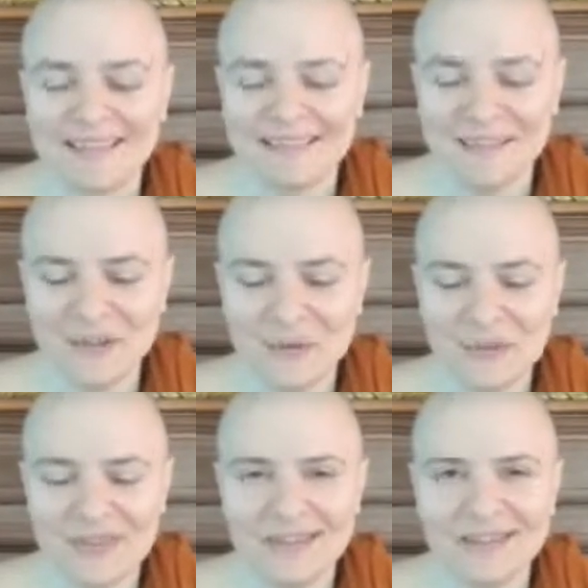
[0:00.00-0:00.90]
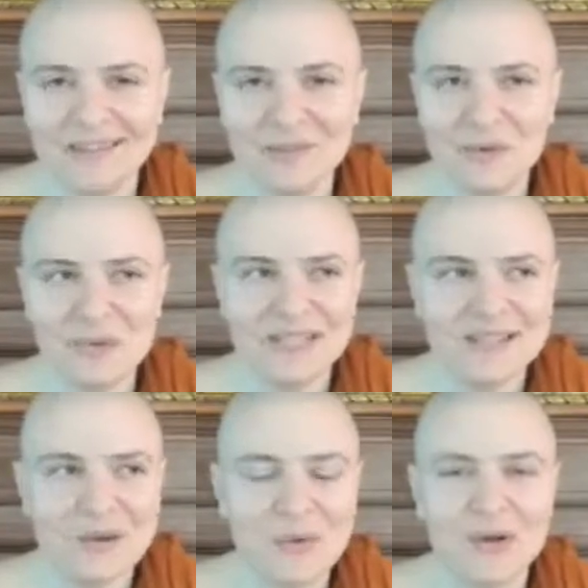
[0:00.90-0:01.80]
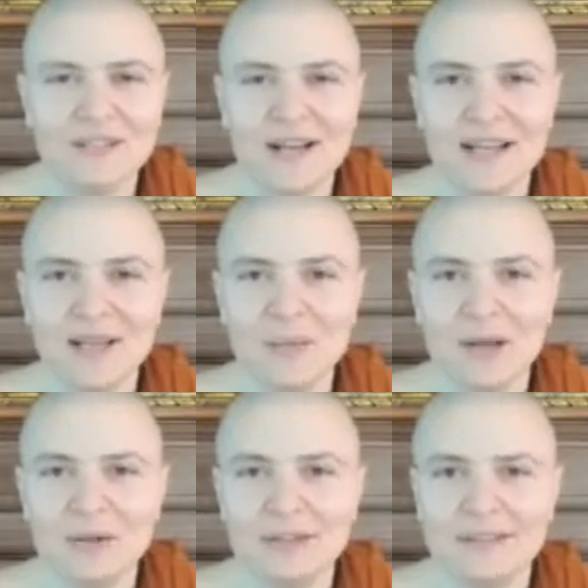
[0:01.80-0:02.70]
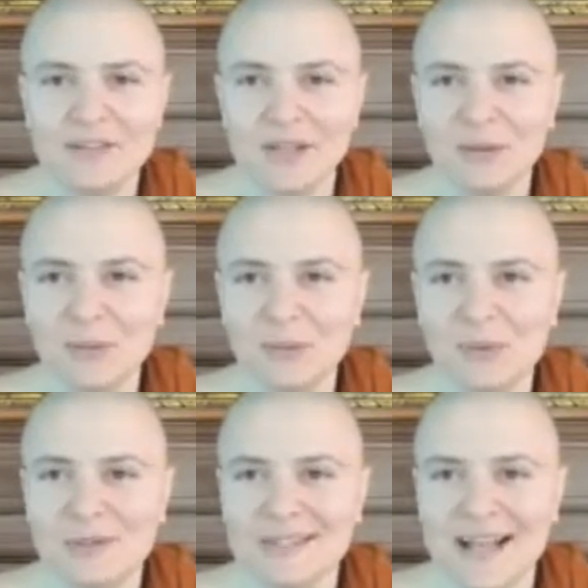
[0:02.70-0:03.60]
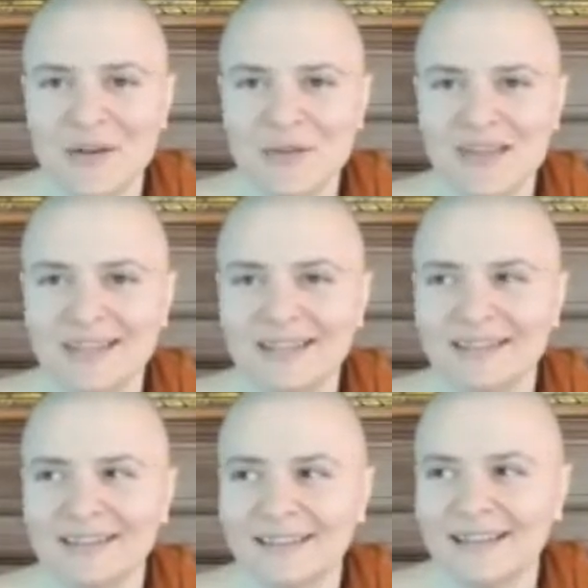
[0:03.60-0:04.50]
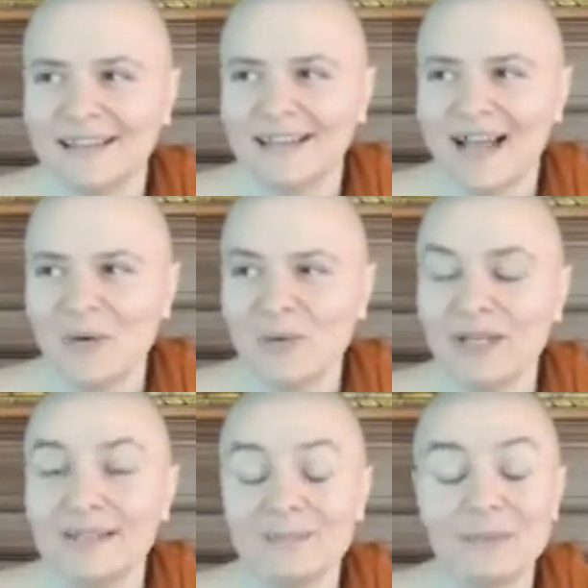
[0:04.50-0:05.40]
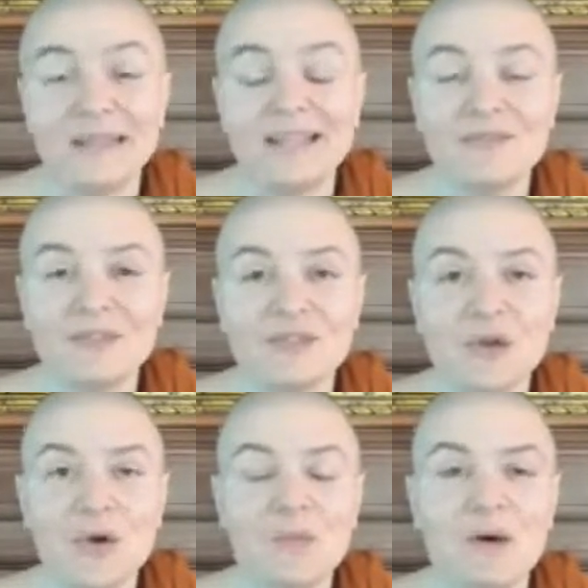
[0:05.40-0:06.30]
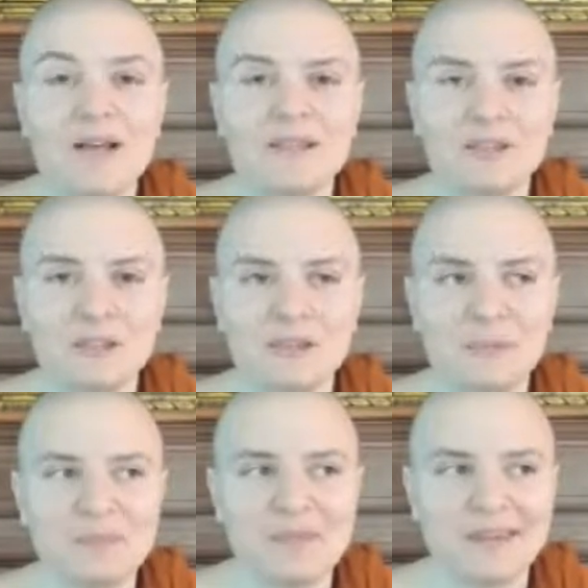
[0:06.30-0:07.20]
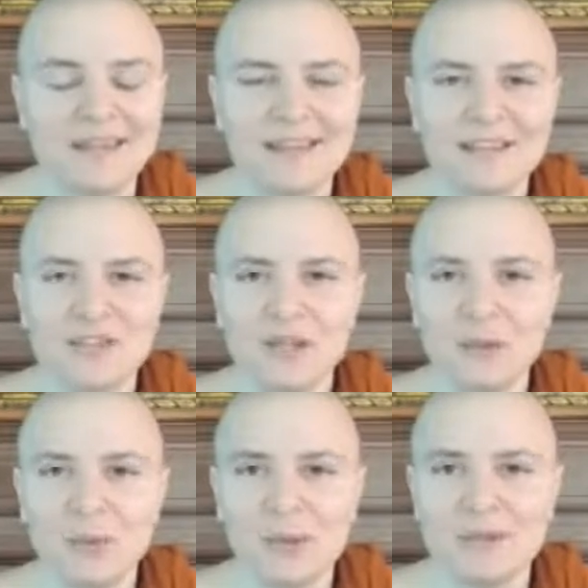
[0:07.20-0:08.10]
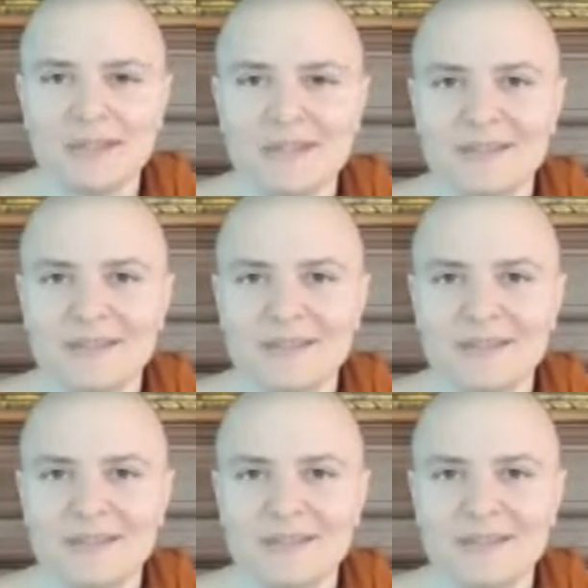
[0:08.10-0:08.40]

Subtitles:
You know, a few weeks ago, we were talking about gender roles, how we believe so much in the gender roles